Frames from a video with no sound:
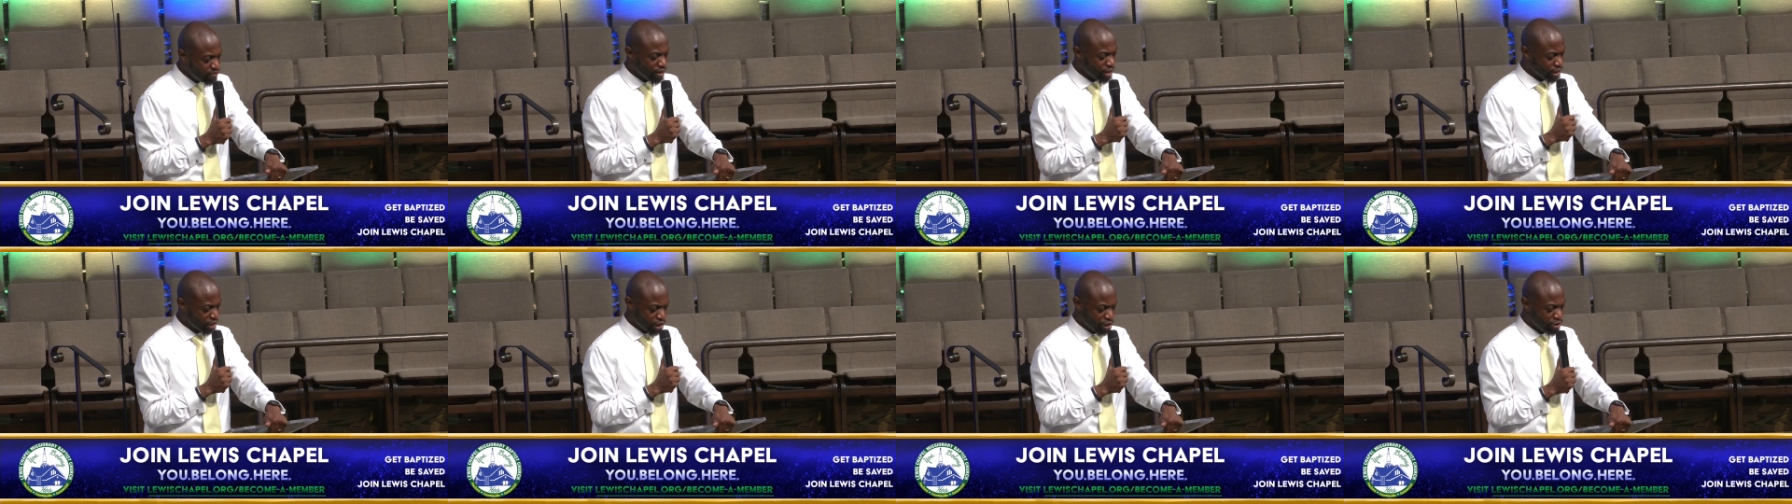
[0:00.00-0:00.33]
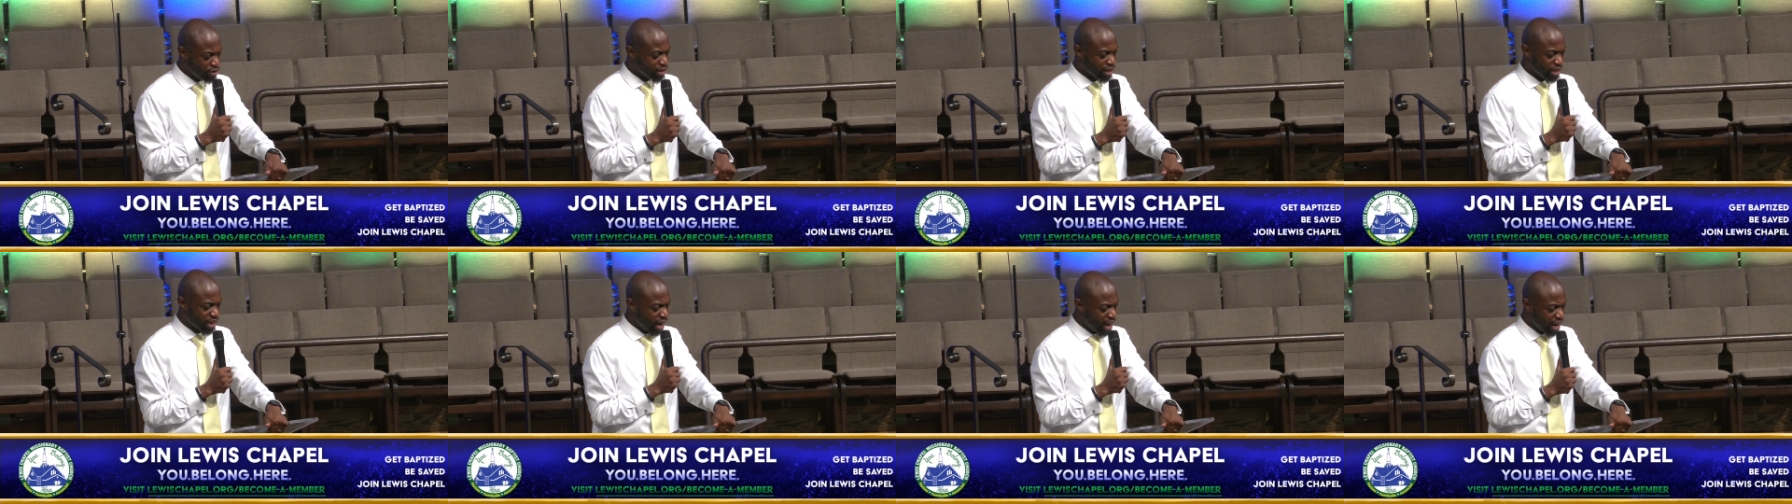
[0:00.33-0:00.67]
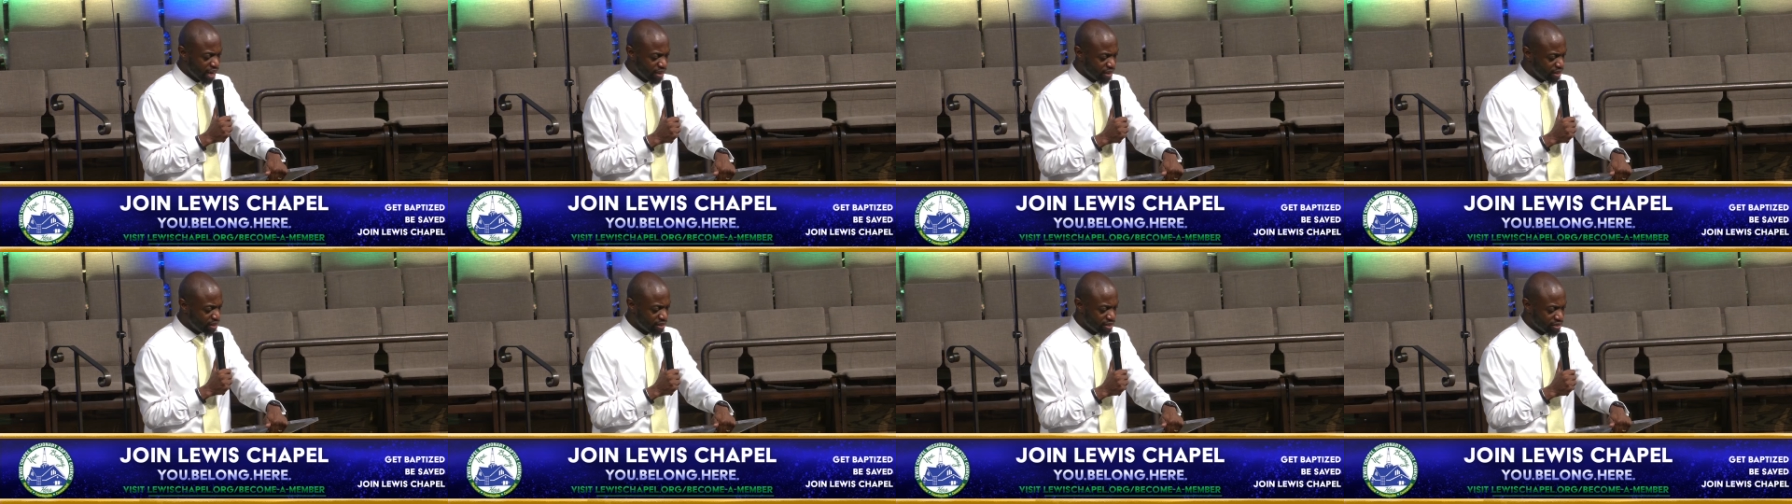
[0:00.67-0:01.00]
us your
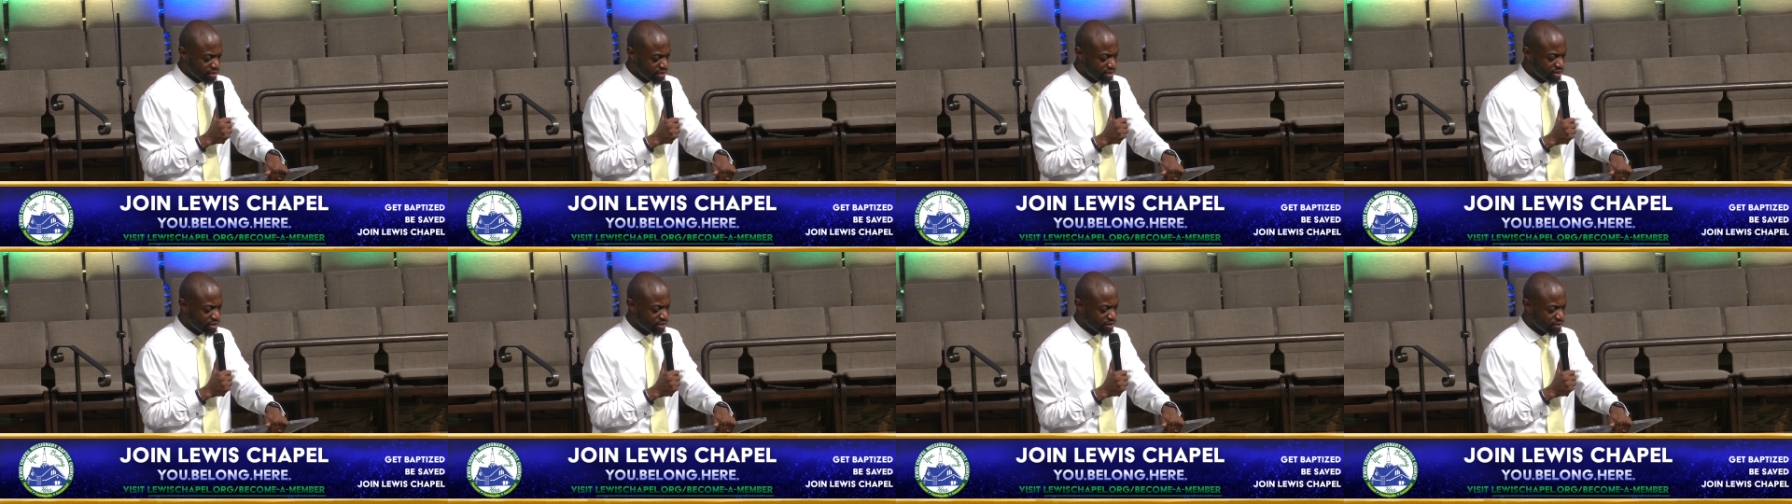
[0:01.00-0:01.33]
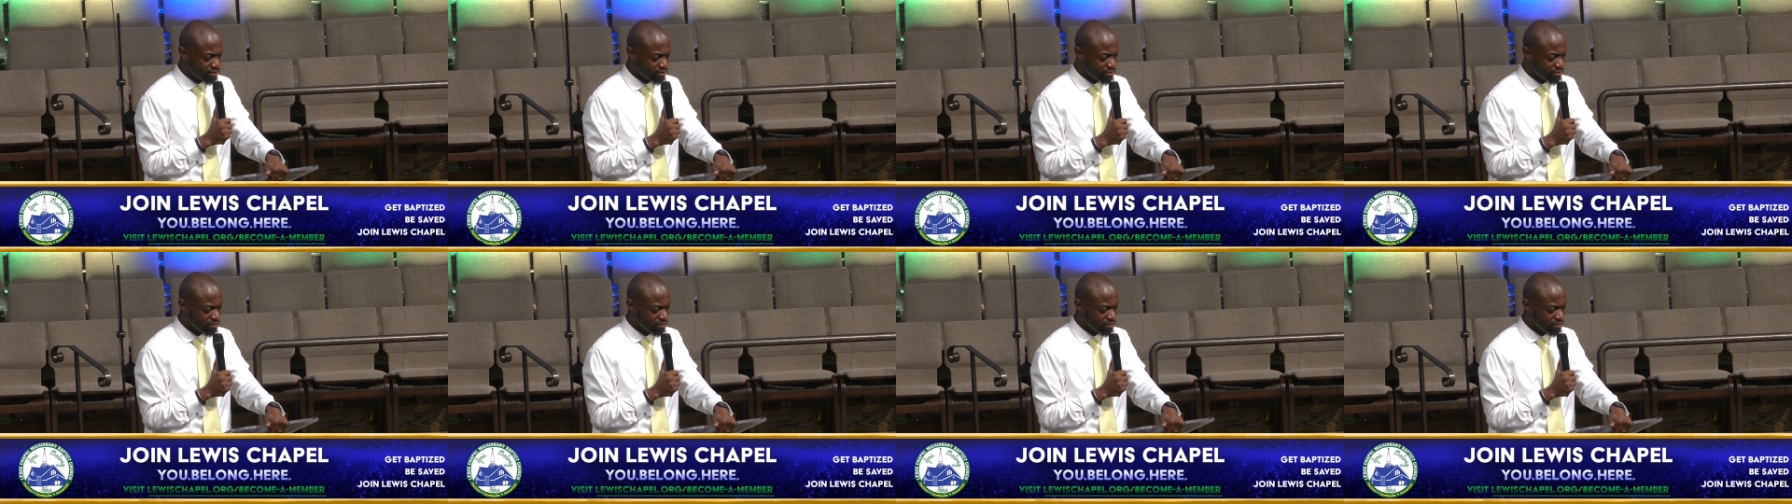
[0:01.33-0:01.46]
guidance.